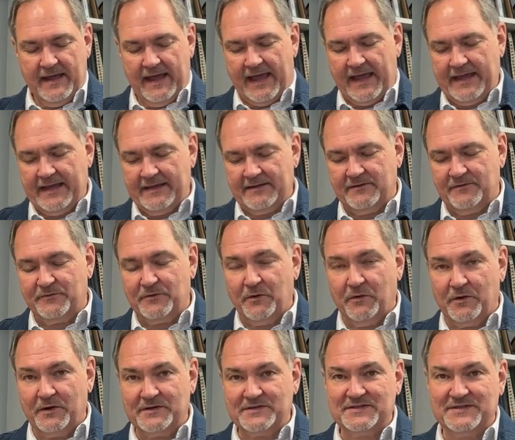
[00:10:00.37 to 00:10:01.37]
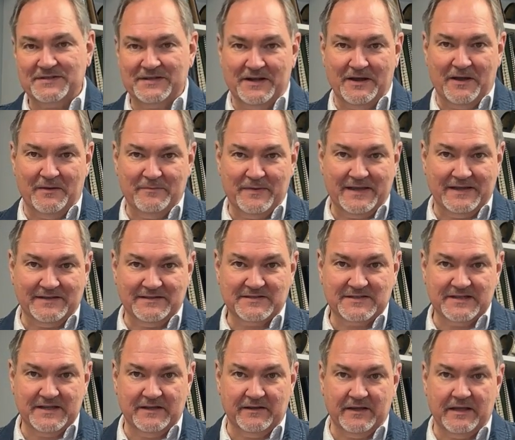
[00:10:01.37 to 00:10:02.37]
And of course, I'm being
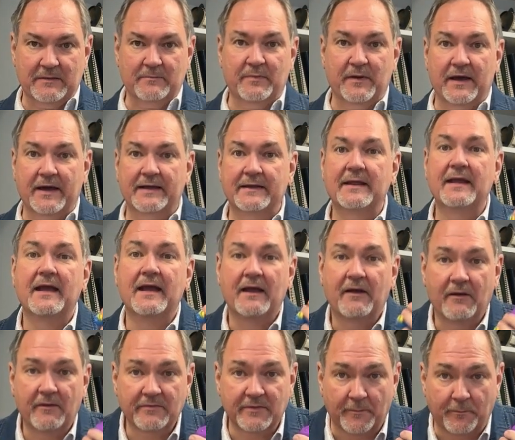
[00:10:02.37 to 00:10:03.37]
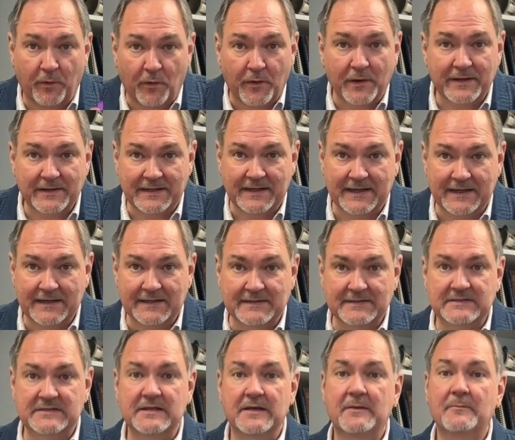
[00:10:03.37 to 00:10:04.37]
silly, but the point
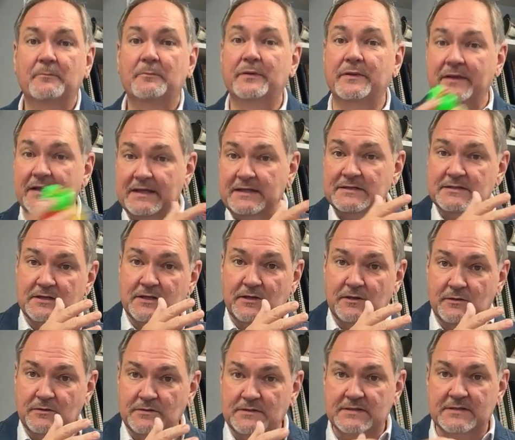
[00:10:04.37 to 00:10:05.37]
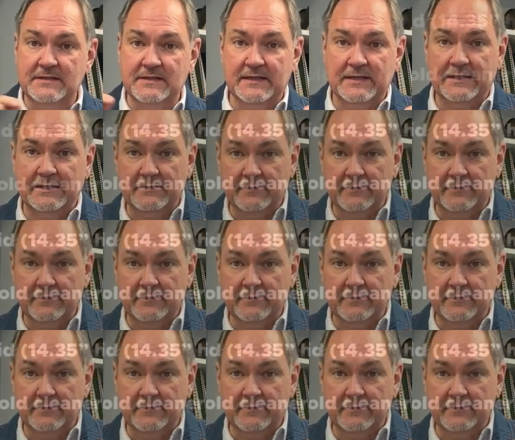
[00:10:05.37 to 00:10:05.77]
is, please use the